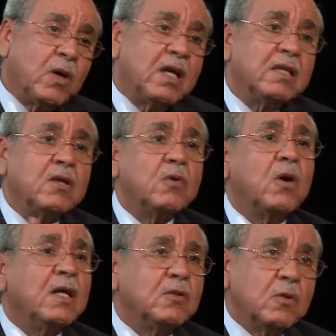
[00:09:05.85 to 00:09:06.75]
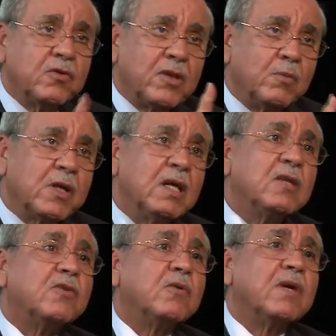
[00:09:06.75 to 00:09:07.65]
why they go and go somewhere
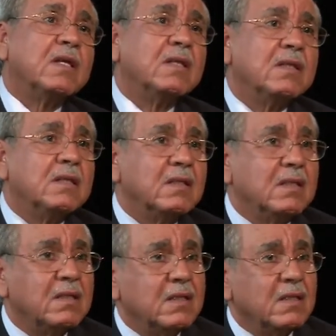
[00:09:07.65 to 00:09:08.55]
else. To, We're